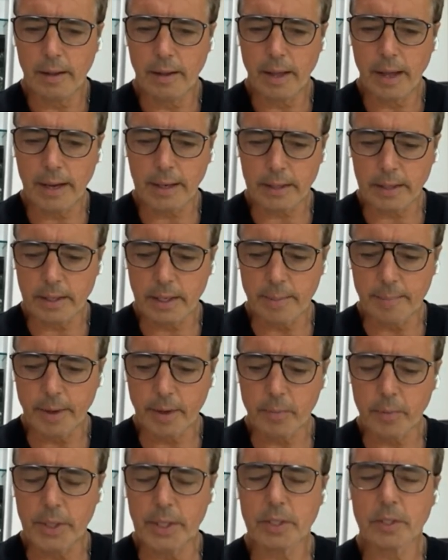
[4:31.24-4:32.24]

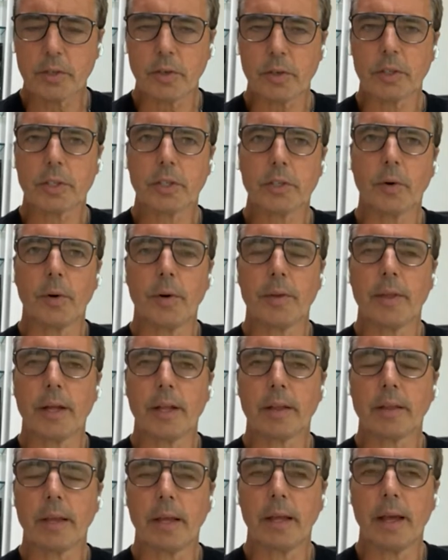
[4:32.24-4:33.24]
academic research showing
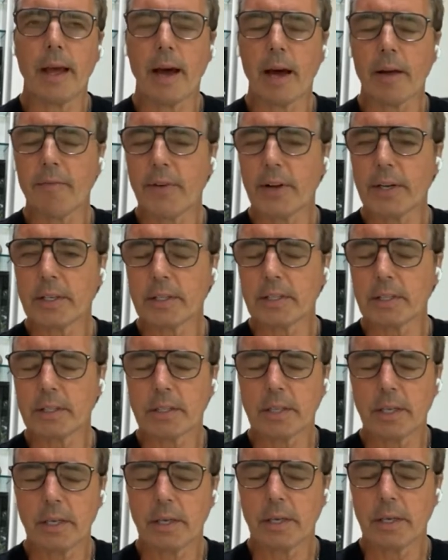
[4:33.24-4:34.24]
that the
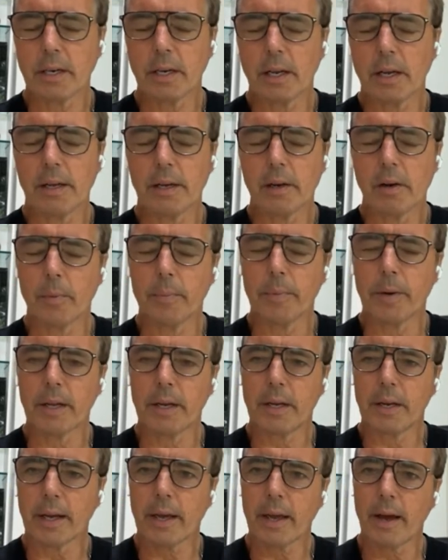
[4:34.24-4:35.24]
Adventists in Loma
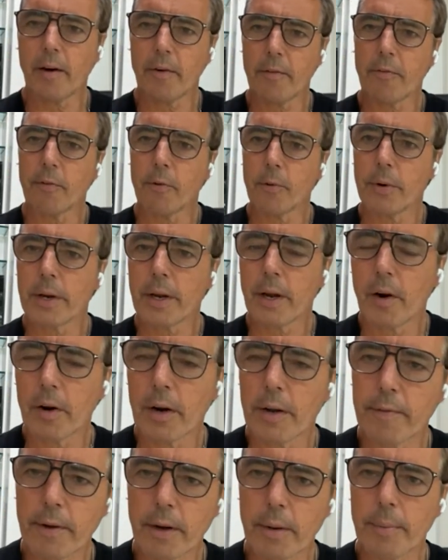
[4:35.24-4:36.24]
Linda, California, are
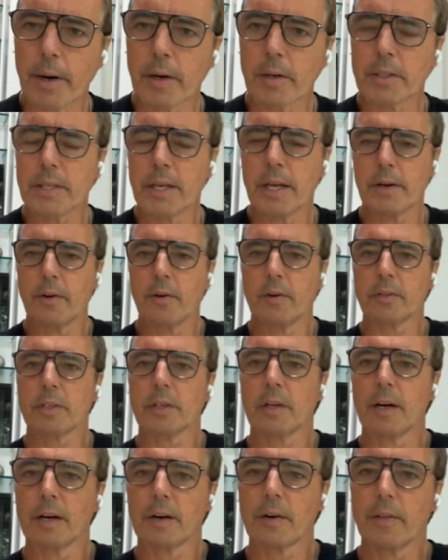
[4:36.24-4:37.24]
living about 10 years
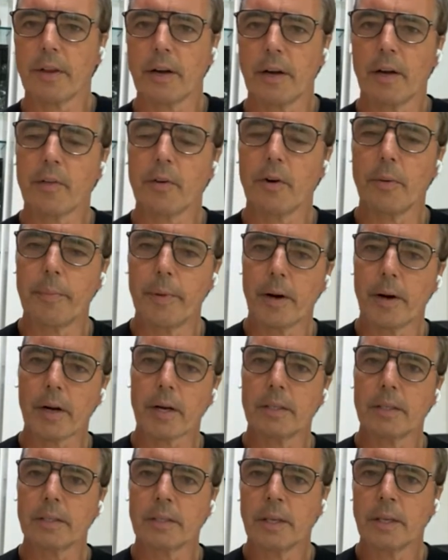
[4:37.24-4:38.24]
longer than other
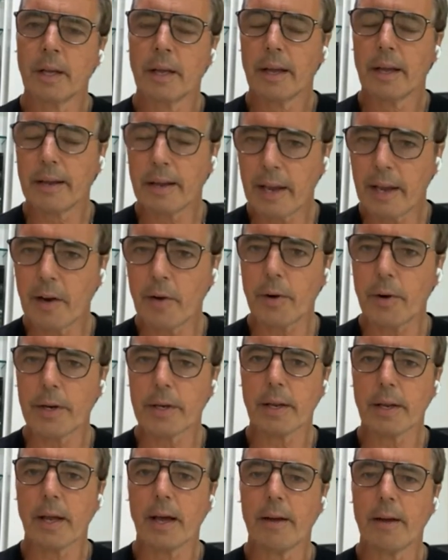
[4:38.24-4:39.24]
Americans, adherent
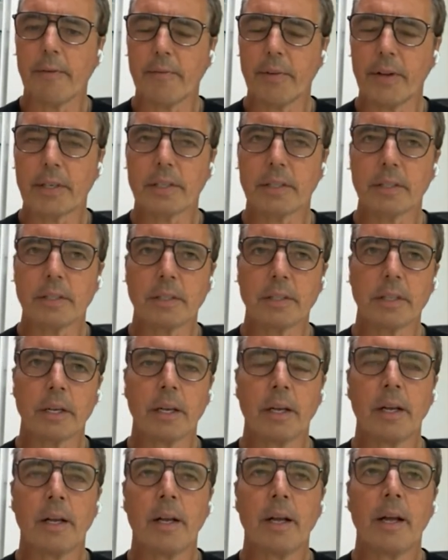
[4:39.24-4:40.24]
Adventists.
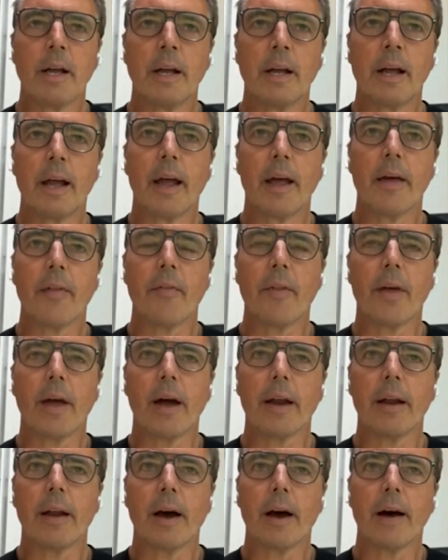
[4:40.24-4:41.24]
And
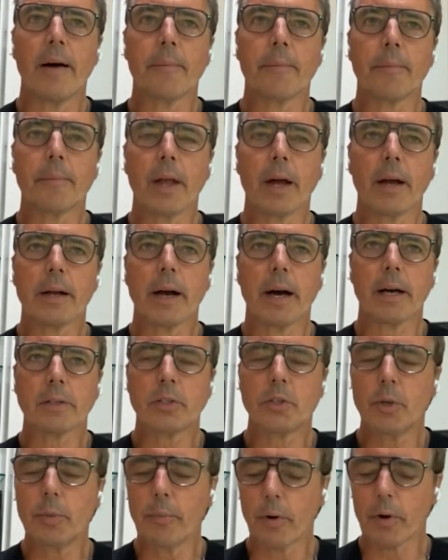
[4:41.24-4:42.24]
then got
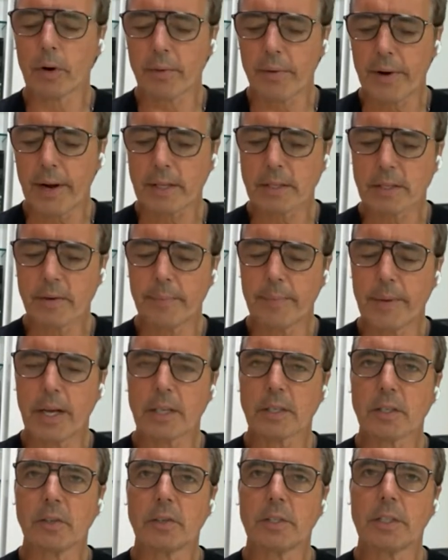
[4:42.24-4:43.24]
2 more grants from
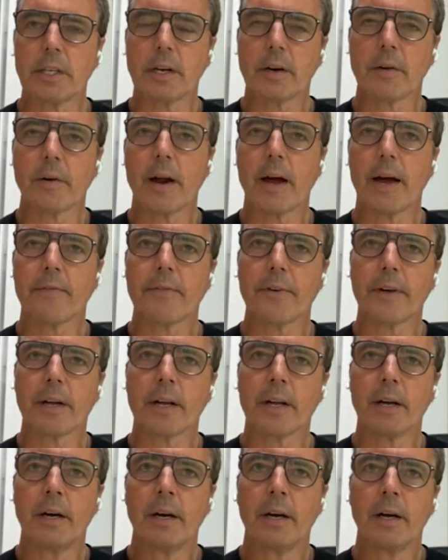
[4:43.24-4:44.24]
National Geographic.
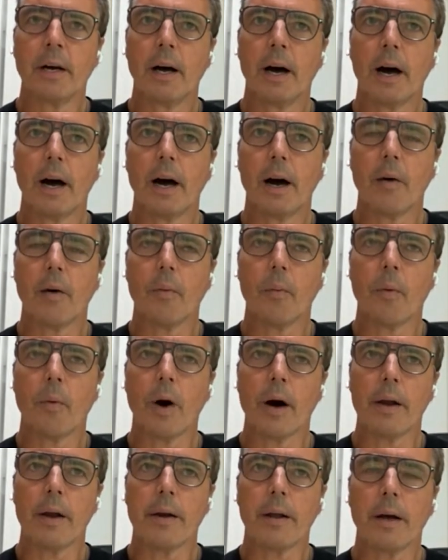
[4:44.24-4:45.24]

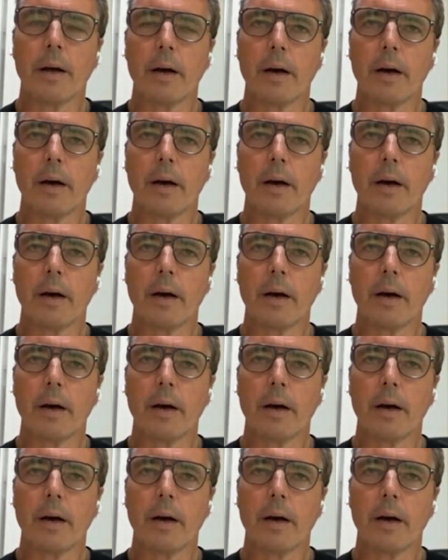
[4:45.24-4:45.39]
One